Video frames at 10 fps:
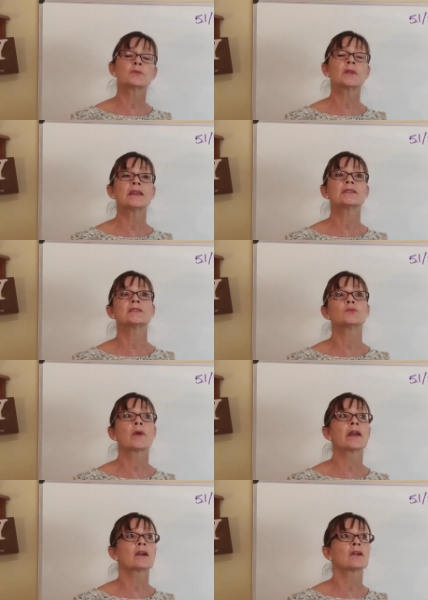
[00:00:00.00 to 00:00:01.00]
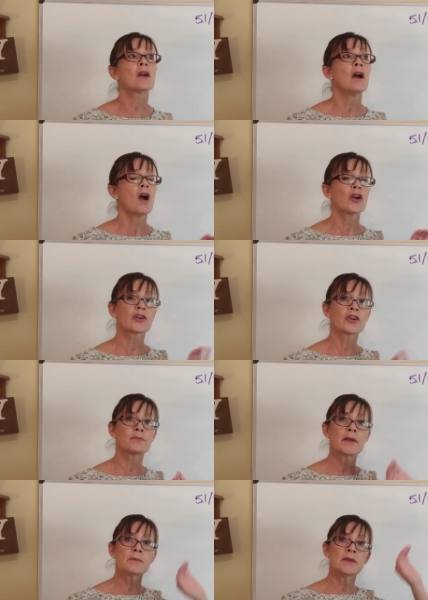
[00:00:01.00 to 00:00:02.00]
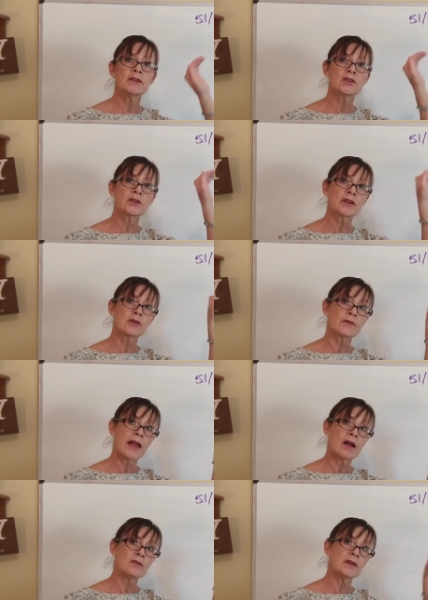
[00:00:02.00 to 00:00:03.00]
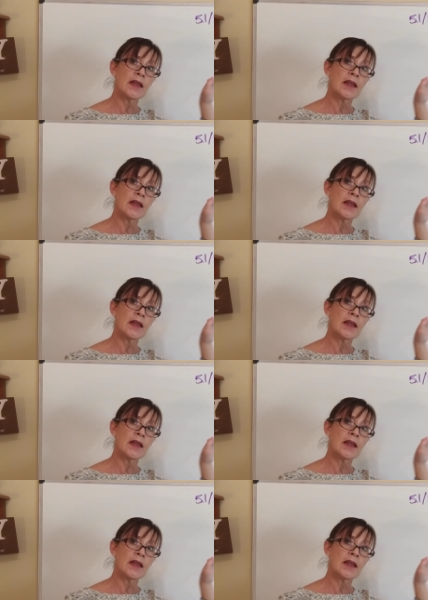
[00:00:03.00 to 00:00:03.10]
are places where our curve may be turning around.